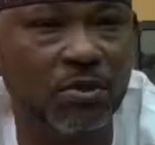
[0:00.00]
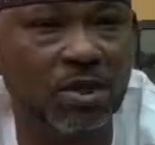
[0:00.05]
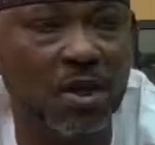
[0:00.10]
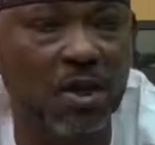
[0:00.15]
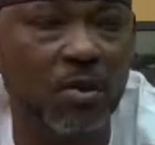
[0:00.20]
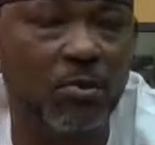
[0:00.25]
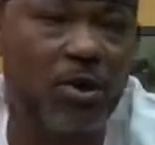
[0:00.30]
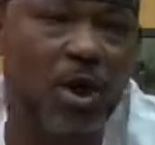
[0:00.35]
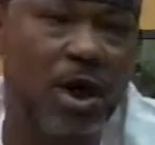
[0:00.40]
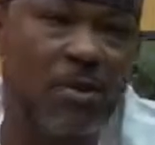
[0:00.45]

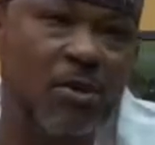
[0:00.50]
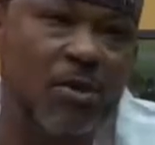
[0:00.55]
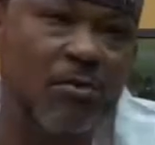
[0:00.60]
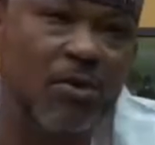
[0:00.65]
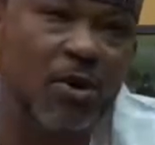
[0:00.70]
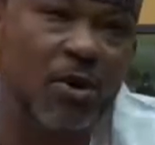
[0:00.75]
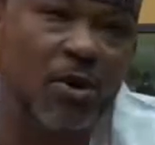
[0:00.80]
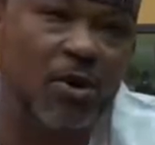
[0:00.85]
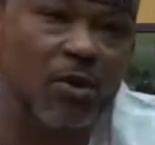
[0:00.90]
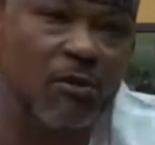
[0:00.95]
Probably
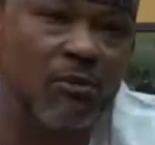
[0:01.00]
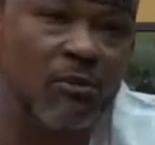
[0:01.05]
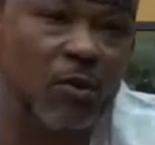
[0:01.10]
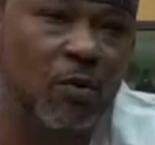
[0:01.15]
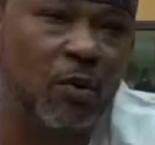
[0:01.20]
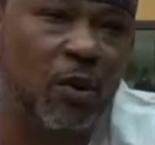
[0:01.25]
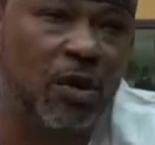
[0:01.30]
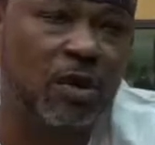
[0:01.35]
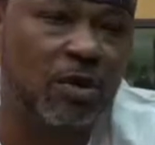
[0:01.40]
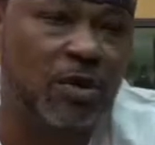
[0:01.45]
because of the
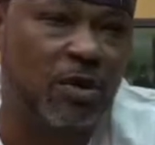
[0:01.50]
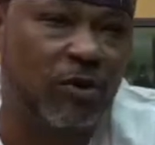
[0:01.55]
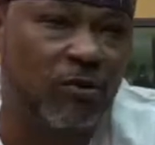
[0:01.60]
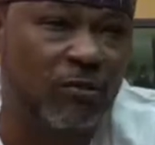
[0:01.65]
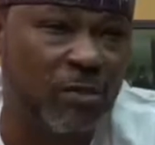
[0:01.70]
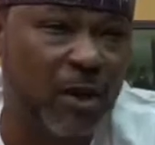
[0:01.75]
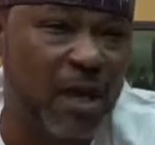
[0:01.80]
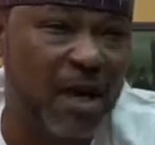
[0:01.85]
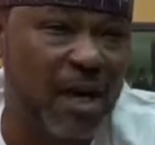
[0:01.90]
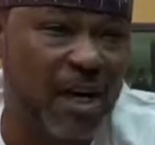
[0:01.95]
quality of
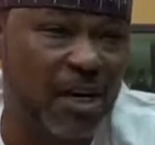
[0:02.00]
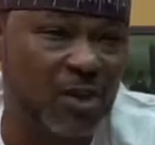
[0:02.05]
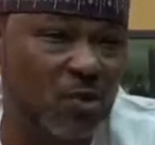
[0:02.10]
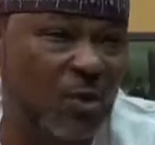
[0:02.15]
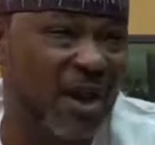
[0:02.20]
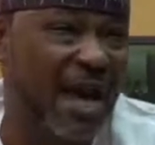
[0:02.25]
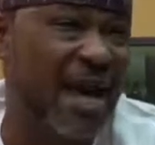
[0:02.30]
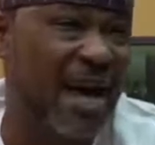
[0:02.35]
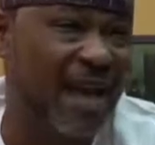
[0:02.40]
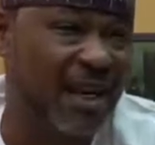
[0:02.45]
players we
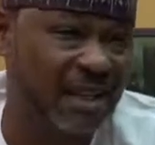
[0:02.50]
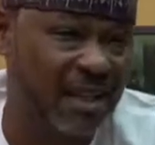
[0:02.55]
had